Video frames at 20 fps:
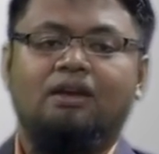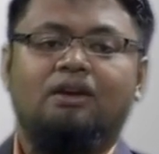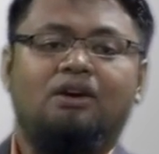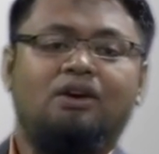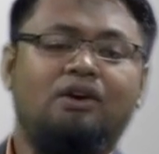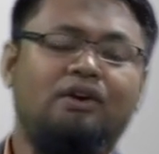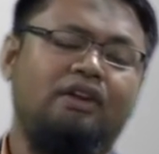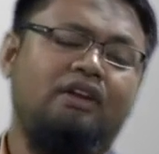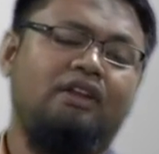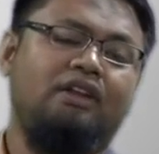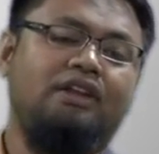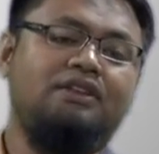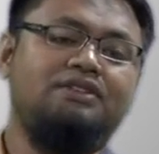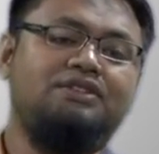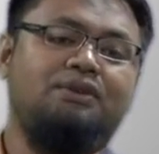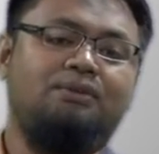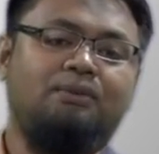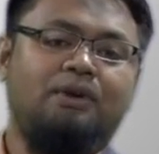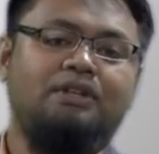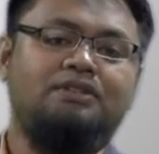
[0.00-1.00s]
Or in
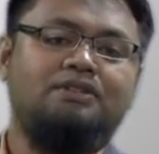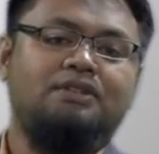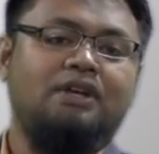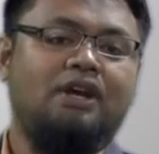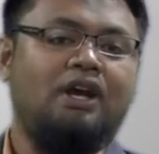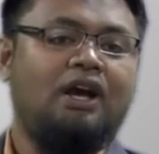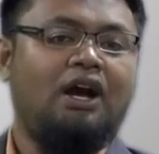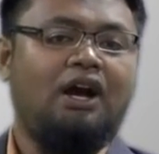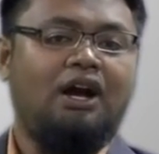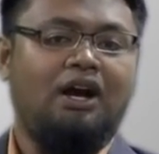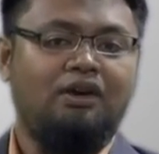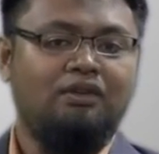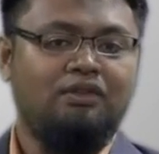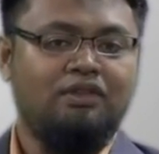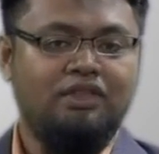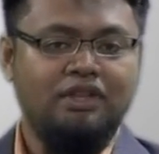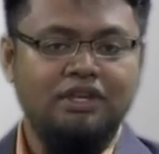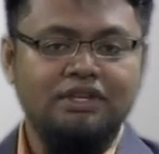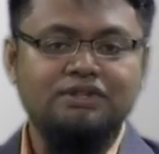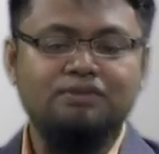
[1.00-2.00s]
easy words, how
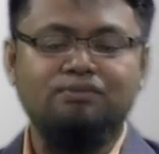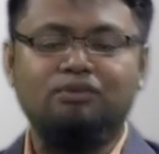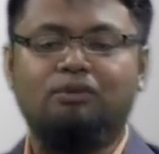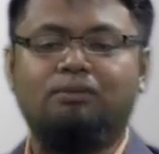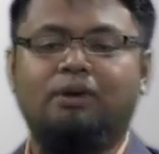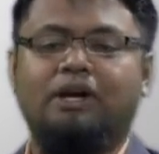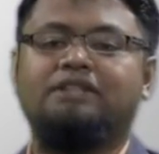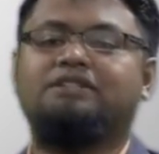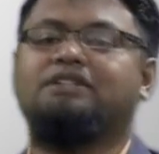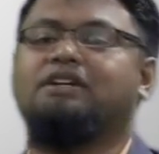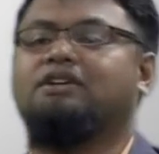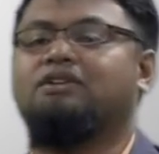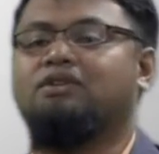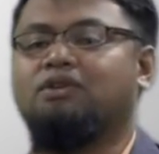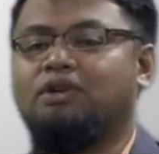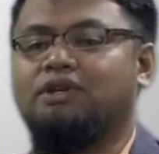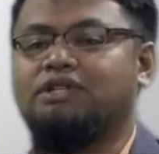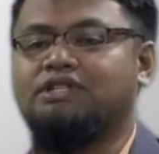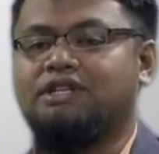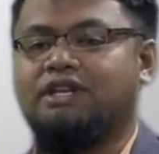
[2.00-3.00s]
this mobile
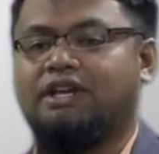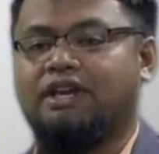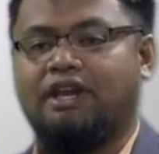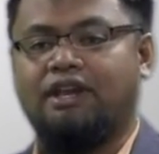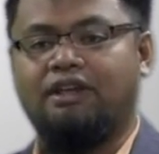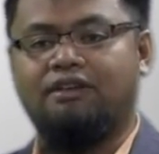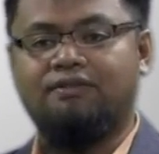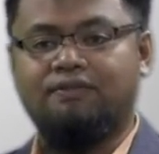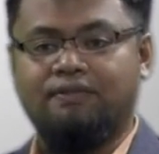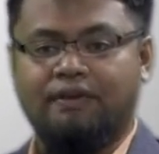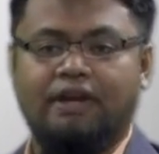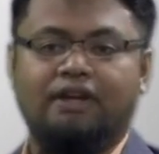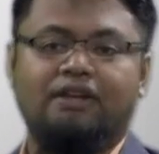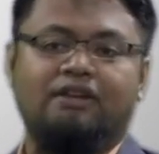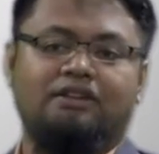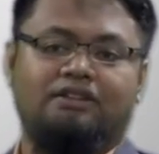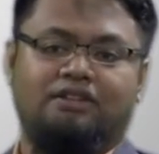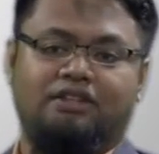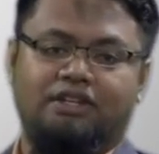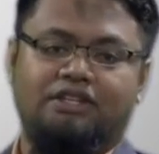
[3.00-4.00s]
technology can
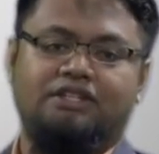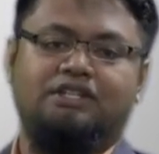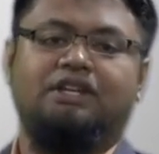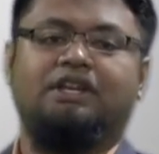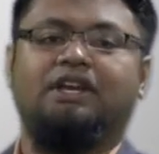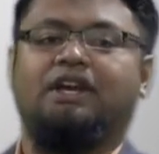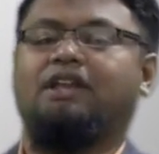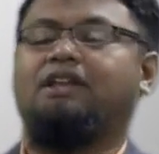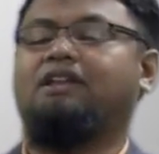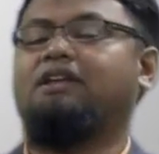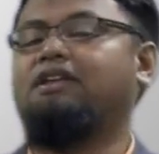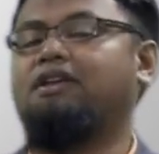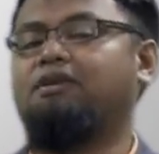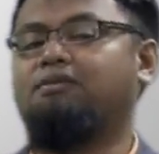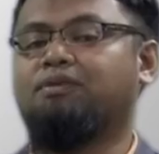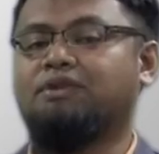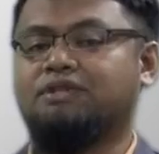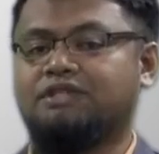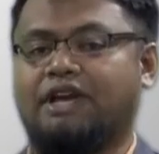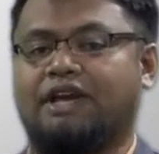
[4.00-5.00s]
affect teaching and learning
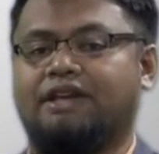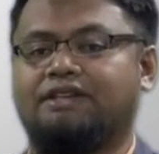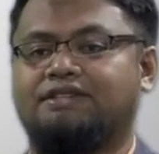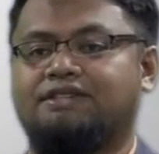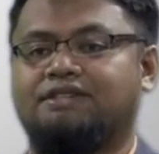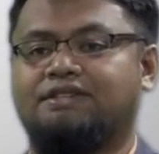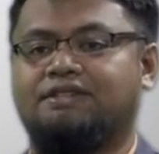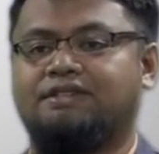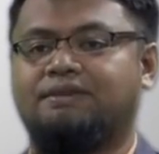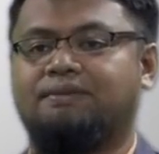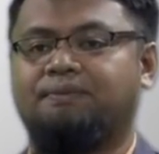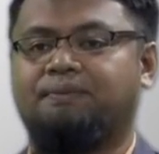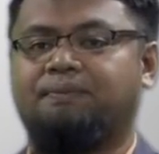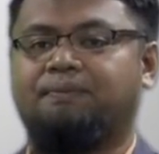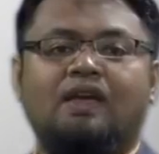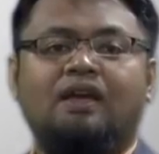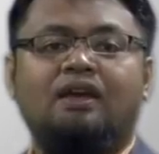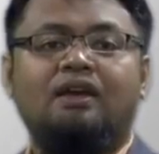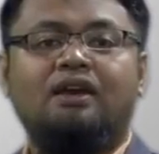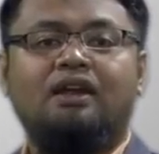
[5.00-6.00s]
process?
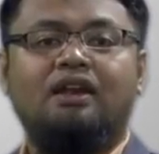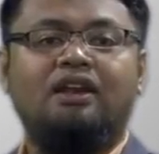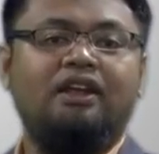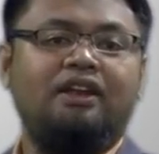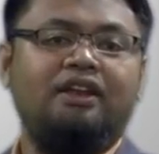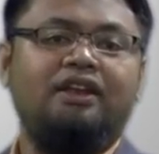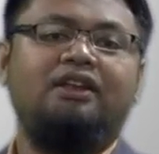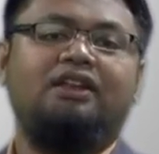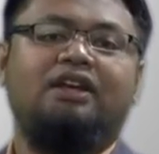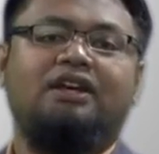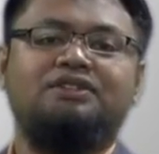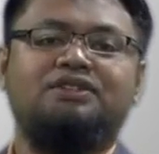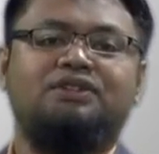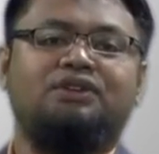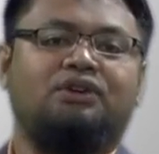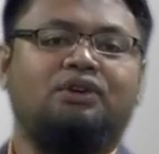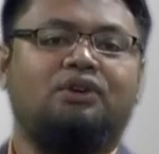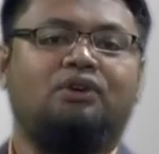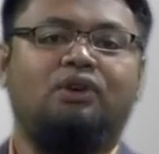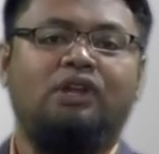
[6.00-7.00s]
Learning does
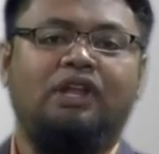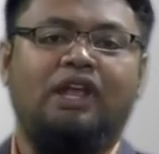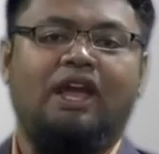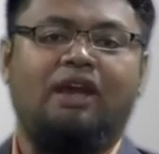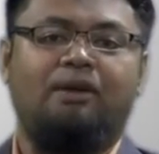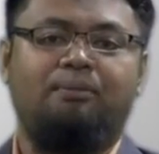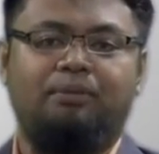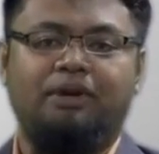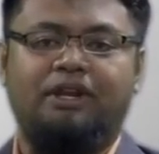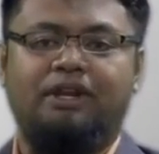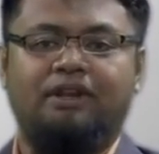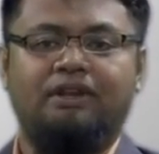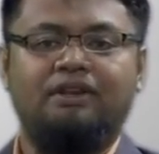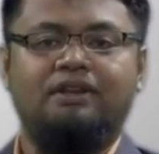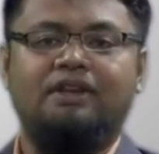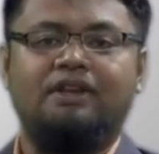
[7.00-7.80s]
not only happen